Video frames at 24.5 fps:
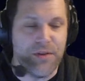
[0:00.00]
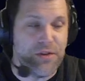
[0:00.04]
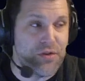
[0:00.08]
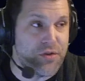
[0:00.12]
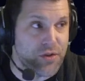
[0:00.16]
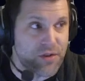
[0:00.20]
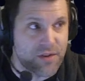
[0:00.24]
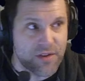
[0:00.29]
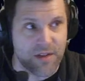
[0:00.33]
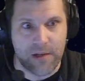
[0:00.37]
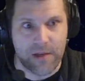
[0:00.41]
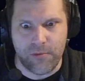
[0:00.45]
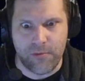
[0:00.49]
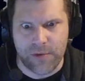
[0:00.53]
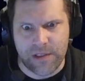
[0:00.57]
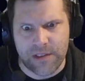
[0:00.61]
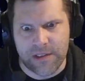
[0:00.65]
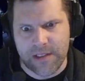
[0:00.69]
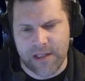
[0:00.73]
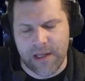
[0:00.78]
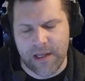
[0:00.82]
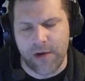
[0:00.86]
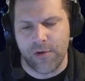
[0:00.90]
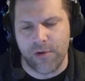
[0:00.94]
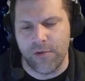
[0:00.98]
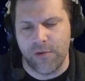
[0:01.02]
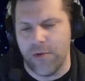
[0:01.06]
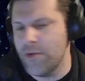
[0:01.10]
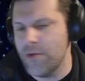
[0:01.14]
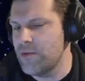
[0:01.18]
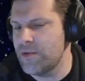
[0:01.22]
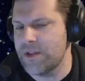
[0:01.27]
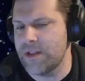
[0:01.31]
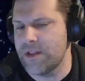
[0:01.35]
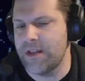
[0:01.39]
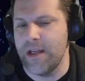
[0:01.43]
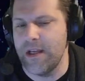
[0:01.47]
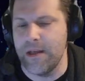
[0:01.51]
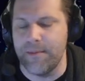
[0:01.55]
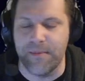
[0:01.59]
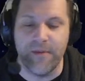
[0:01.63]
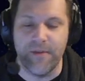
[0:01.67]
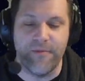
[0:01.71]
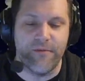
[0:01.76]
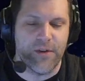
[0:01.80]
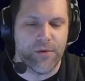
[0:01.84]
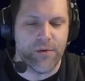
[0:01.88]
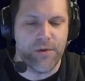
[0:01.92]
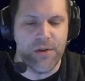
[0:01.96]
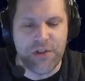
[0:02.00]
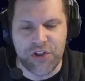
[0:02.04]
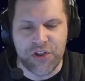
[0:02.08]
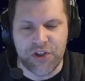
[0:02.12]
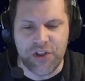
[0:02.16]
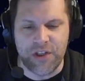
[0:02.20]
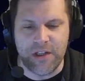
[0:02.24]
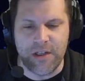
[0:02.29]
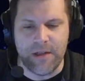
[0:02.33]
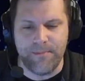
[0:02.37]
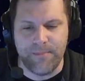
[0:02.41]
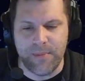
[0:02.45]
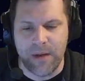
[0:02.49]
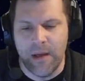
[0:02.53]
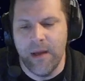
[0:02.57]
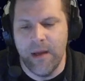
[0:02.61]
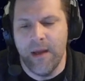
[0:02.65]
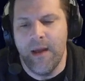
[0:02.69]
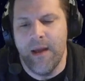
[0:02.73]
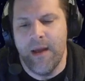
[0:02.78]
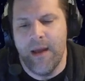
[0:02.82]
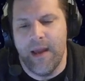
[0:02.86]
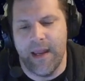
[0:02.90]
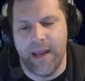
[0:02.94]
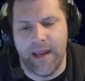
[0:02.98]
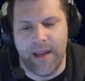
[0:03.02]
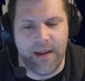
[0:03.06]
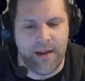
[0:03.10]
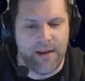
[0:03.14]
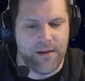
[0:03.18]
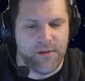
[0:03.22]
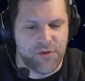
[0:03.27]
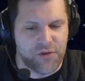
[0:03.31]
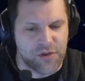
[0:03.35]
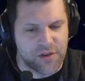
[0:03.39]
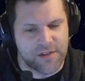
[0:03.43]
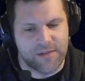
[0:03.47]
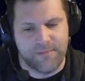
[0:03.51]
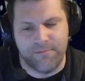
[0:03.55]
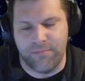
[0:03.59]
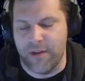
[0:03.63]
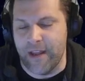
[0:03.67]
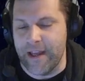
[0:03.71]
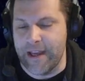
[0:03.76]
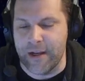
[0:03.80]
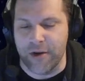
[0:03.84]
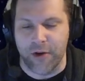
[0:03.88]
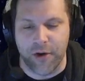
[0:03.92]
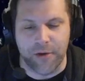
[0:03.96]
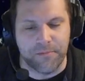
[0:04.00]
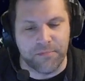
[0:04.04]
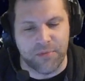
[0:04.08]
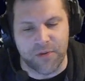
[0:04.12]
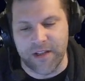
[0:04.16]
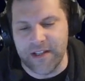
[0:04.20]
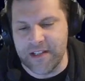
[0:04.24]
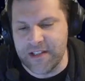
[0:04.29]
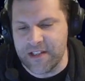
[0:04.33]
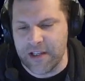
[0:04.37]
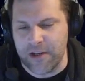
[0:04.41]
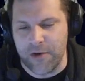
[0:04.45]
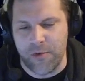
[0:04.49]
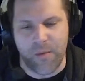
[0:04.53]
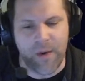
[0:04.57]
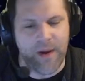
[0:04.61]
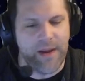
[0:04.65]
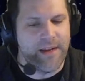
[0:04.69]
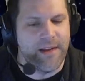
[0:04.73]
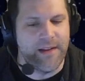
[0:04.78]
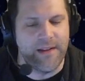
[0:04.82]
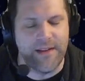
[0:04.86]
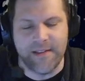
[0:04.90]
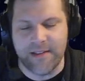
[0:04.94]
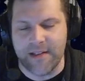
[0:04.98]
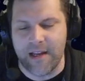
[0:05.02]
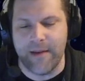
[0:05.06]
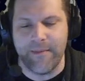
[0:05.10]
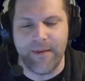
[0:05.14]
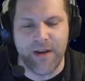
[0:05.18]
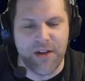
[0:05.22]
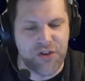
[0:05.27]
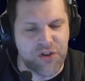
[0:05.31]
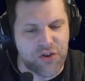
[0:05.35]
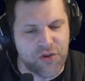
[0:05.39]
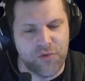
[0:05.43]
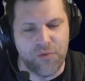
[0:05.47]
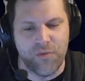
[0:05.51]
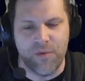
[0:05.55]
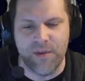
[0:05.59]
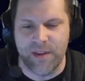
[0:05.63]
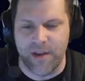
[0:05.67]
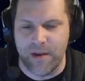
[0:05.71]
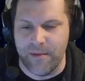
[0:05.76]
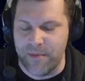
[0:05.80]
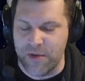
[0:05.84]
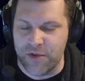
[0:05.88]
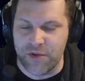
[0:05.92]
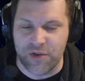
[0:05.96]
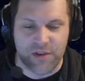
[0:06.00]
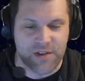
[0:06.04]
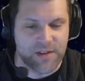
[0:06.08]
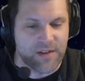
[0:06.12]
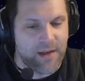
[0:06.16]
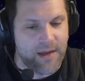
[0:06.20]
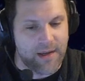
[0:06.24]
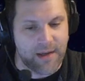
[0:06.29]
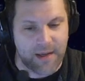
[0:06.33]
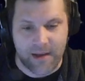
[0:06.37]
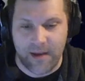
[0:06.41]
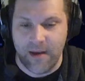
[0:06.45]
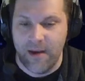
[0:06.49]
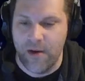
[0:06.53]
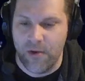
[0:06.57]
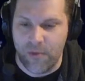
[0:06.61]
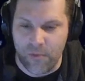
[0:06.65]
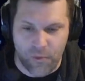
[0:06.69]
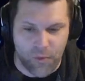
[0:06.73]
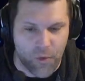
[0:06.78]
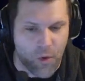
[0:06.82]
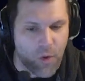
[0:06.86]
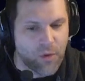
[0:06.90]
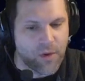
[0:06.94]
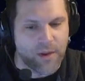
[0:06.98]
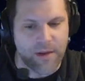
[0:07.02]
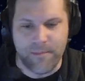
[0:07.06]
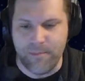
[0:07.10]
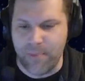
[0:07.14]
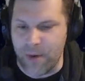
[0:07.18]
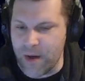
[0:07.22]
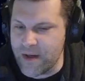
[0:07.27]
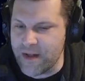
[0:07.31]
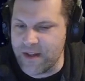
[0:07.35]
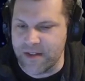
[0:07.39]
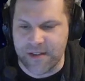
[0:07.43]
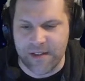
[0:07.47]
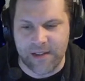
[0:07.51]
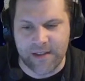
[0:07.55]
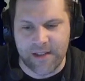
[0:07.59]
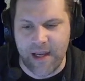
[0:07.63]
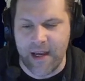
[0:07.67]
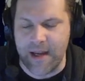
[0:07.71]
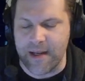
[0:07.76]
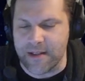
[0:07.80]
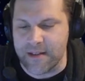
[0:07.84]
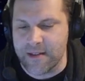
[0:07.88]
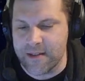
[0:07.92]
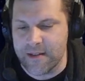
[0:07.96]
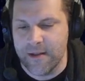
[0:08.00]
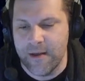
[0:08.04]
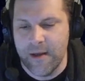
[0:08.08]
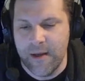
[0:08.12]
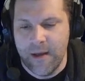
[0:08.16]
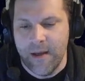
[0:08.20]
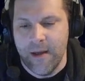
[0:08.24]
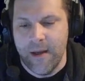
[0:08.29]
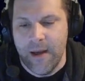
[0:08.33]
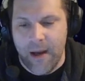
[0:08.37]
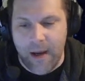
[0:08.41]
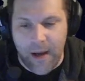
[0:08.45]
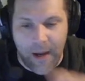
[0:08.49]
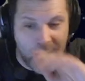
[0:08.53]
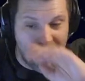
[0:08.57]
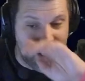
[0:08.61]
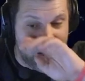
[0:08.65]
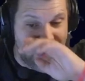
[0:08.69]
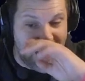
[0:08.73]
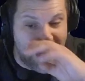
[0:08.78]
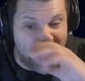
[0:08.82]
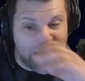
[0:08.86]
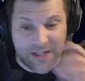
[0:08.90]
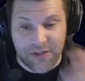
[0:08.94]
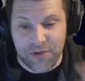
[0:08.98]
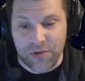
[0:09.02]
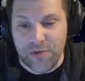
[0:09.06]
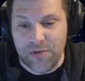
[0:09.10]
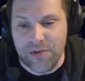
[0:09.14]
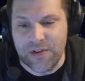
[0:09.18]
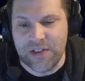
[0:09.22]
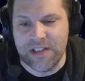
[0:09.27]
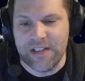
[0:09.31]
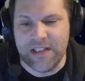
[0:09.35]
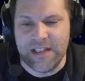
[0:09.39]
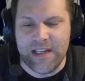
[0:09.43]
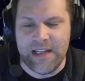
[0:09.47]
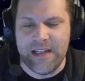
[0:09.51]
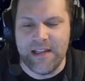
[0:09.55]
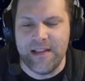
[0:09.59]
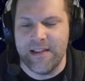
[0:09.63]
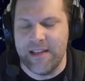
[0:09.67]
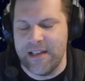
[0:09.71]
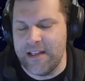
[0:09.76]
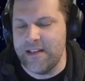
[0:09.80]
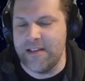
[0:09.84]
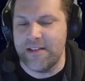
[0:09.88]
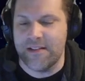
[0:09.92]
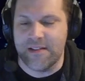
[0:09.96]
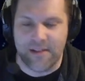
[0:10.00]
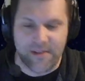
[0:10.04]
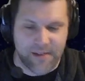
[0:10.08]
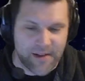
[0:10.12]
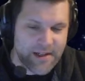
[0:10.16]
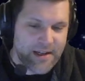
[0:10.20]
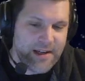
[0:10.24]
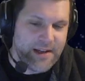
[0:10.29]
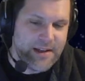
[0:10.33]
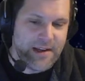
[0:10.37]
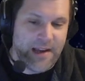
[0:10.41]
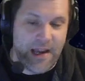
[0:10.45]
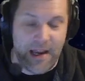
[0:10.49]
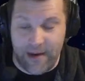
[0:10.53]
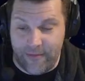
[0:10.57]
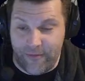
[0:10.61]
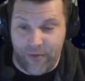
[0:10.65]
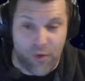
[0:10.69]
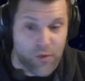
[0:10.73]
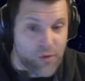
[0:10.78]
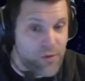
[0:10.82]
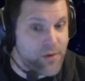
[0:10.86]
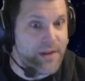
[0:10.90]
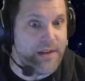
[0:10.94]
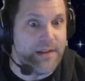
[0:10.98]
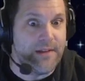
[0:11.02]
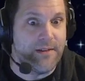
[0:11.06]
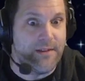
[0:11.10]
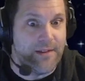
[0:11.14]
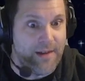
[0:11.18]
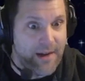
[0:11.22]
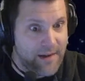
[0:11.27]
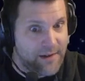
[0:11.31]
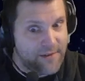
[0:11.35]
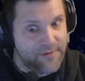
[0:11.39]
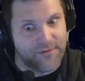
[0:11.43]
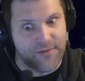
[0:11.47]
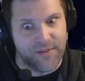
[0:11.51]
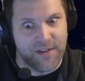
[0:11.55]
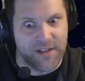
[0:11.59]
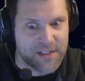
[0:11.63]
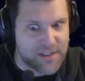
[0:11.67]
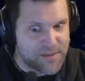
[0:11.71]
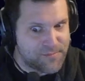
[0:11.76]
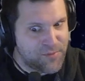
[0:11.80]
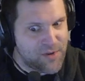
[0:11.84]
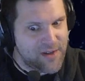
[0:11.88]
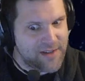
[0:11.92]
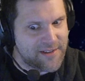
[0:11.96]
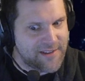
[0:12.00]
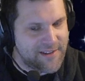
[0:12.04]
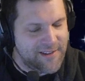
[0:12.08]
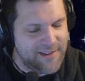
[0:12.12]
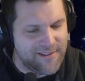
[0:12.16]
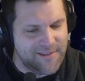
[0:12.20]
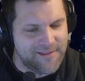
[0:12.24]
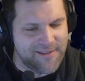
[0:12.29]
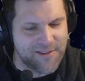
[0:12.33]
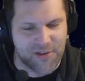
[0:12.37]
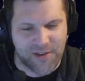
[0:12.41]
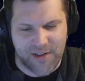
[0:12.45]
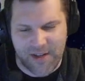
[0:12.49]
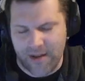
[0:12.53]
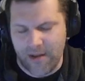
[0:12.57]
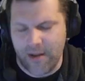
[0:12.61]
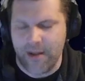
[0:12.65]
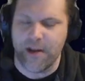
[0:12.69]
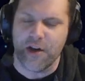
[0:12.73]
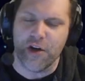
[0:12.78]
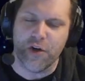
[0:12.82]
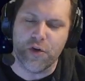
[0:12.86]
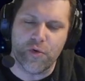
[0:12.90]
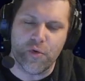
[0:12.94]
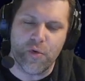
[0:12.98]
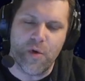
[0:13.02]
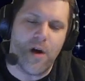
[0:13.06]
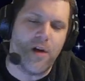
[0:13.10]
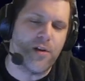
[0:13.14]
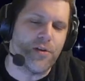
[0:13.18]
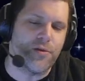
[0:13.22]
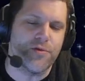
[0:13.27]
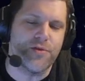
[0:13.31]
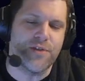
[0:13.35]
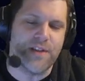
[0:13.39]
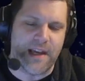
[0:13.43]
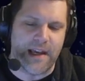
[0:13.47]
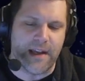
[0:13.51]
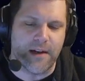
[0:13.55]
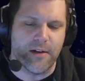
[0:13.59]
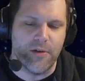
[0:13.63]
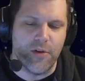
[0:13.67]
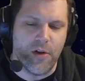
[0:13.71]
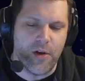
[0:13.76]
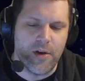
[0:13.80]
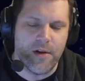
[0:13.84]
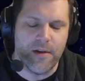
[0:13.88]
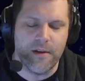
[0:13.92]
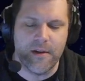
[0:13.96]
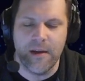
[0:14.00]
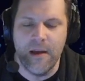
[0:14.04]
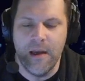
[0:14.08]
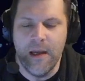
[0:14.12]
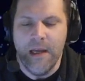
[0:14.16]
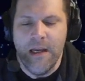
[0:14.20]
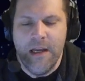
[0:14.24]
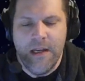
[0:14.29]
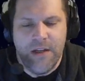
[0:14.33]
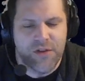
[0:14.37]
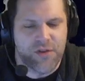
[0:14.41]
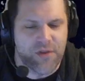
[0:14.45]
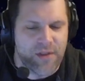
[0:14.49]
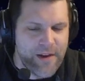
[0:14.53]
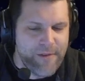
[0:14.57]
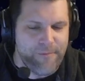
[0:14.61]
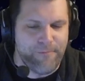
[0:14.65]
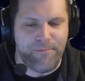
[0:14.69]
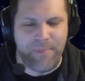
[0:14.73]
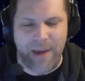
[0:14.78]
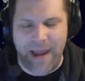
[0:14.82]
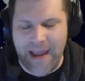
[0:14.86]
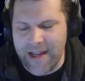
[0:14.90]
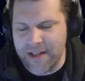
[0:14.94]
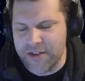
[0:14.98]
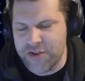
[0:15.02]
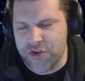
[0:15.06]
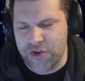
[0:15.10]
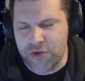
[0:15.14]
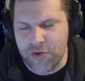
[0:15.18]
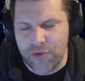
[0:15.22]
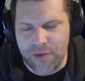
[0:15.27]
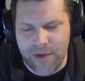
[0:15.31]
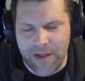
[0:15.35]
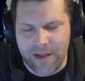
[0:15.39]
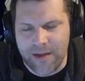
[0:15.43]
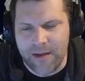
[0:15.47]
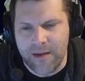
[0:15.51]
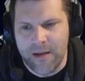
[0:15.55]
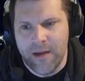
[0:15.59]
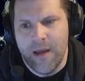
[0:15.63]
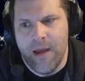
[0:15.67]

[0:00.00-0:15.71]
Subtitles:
just like with the Scarecrows, keep them very cheap and just plan on blazing away anytime I shoot with them and just like rolling buckets of dice. I do see these, like I've already kind of expressed it, they're kind of like a Crawler's analog. So they have bad shooting.